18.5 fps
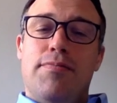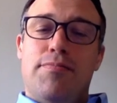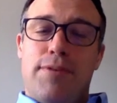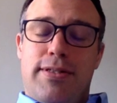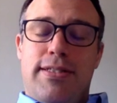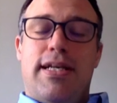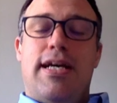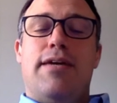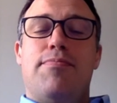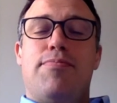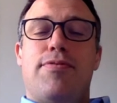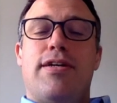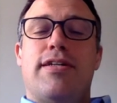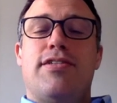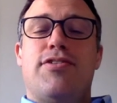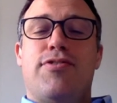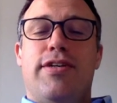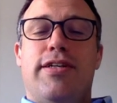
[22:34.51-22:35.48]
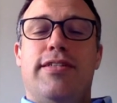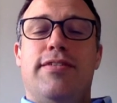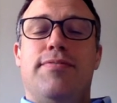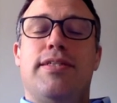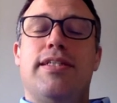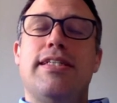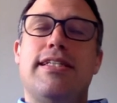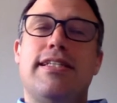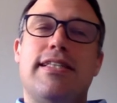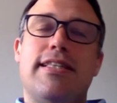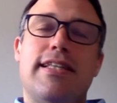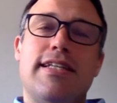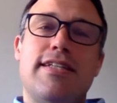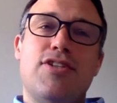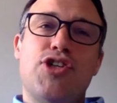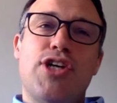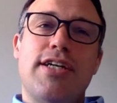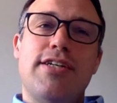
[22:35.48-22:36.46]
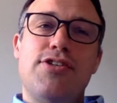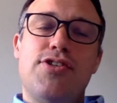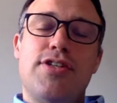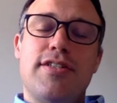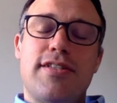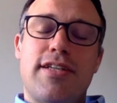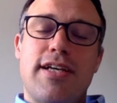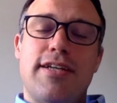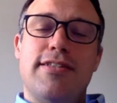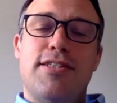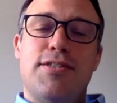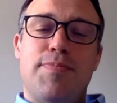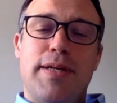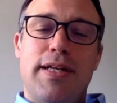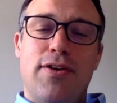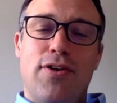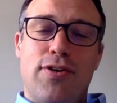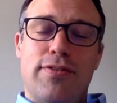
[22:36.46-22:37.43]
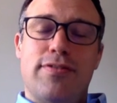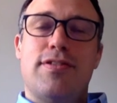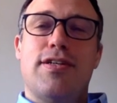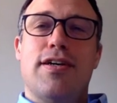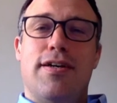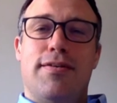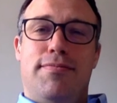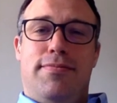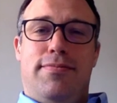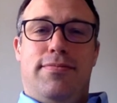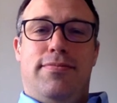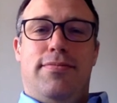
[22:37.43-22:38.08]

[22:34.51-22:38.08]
protect press freedom, because this change is going to be long term.